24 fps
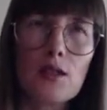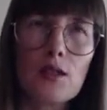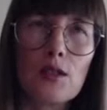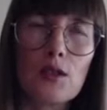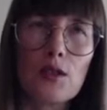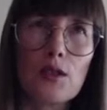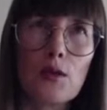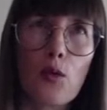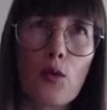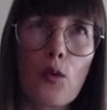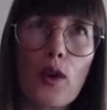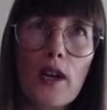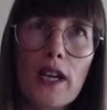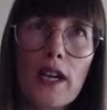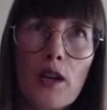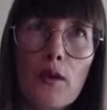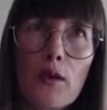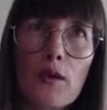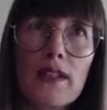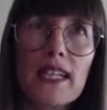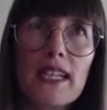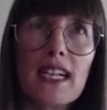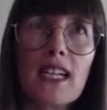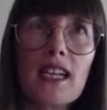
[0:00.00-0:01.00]
working
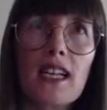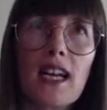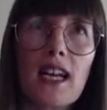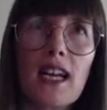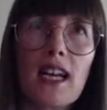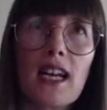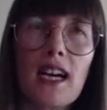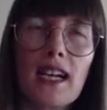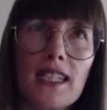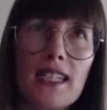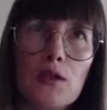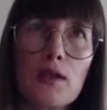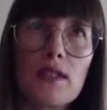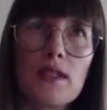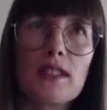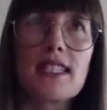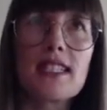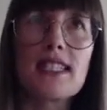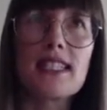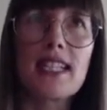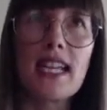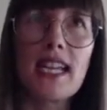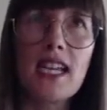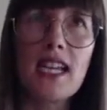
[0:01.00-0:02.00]
with a client, with a
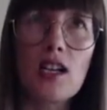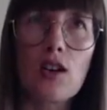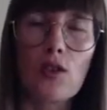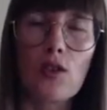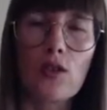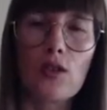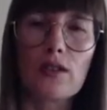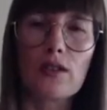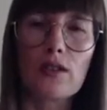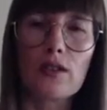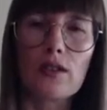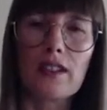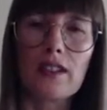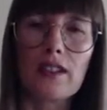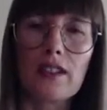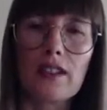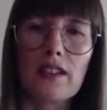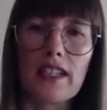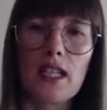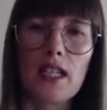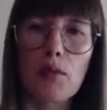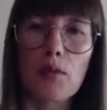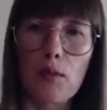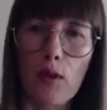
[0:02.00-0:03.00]
stakeholder in a
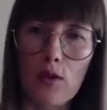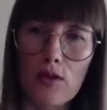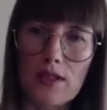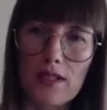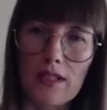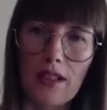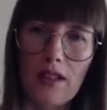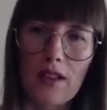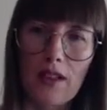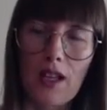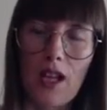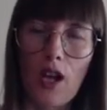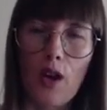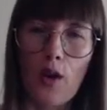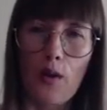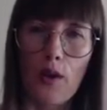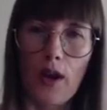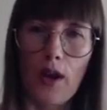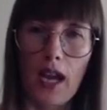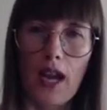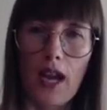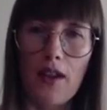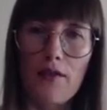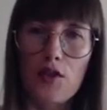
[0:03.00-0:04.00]
proposal,
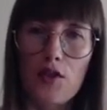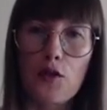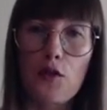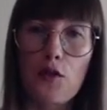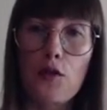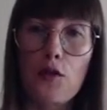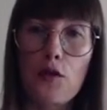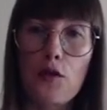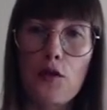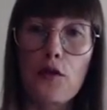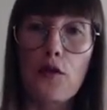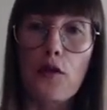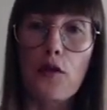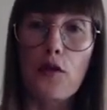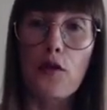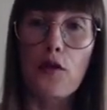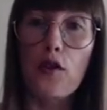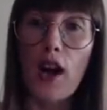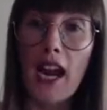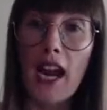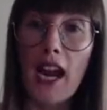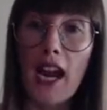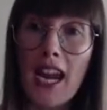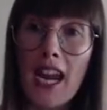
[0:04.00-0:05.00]
we have to
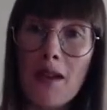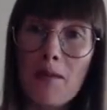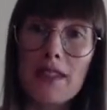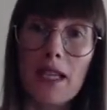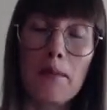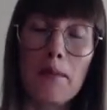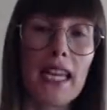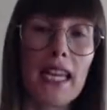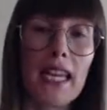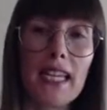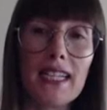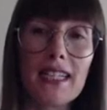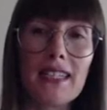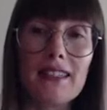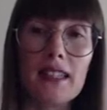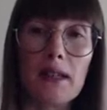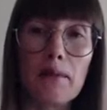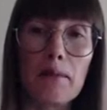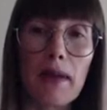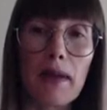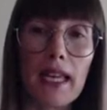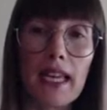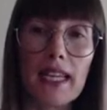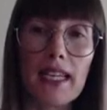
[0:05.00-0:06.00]
frame the
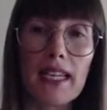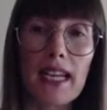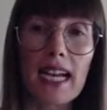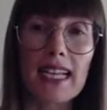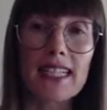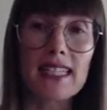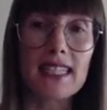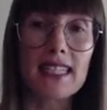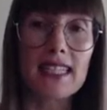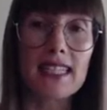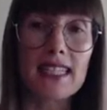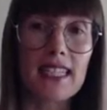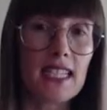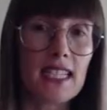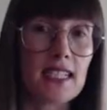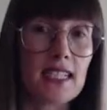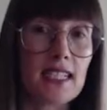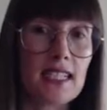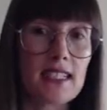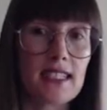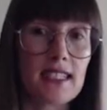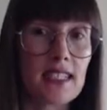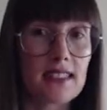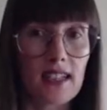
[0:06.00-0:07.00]
main ideas
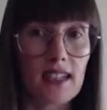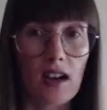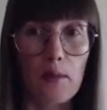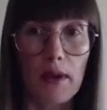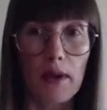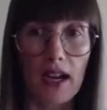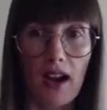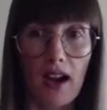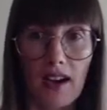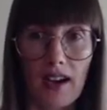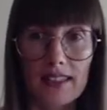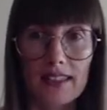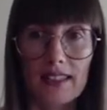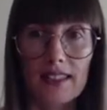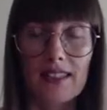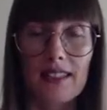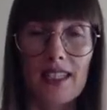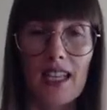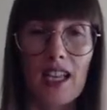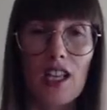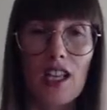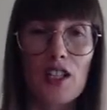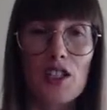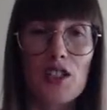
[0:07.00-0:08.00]
that are behind
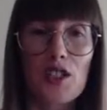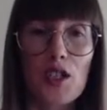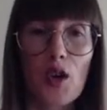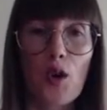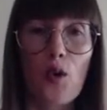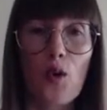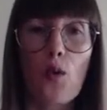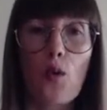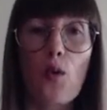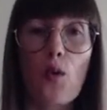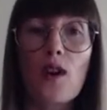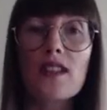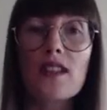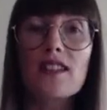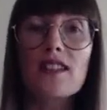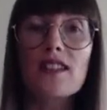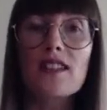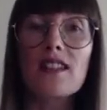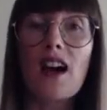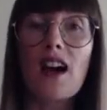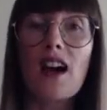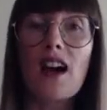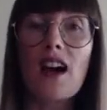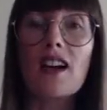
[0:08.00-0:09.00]
it. So what
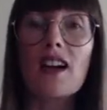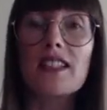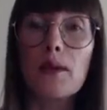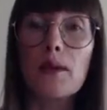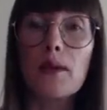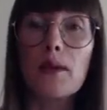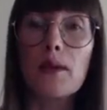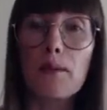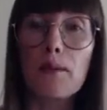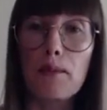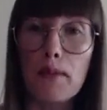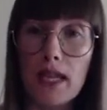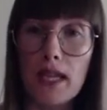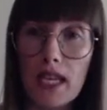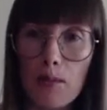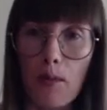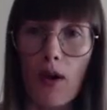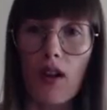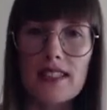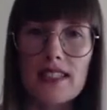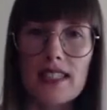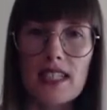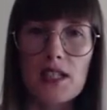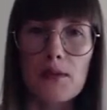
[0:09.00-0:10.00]
are the big
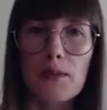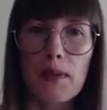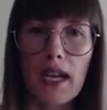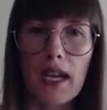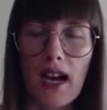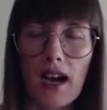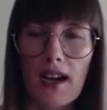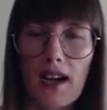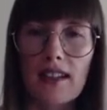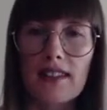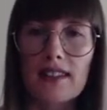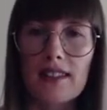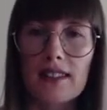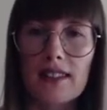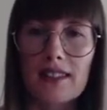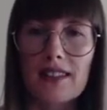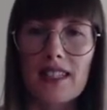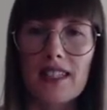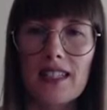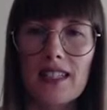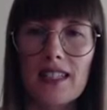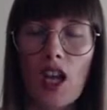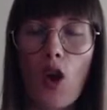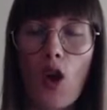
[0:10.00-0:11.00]
policies behind
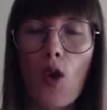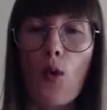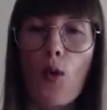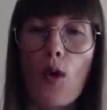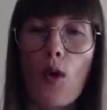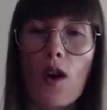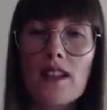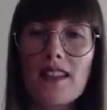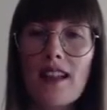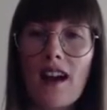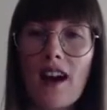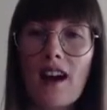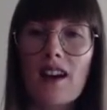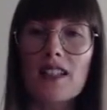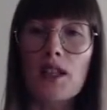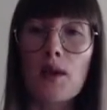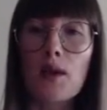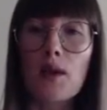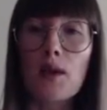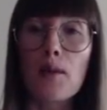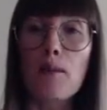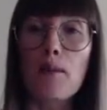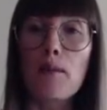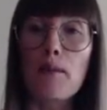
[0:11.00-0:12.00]
it? What are the
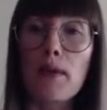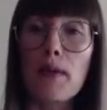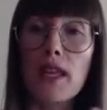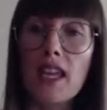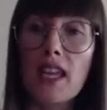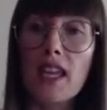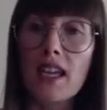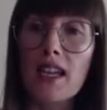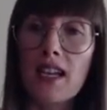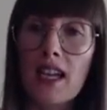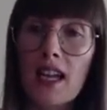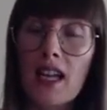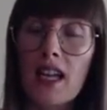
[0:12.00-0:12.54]
big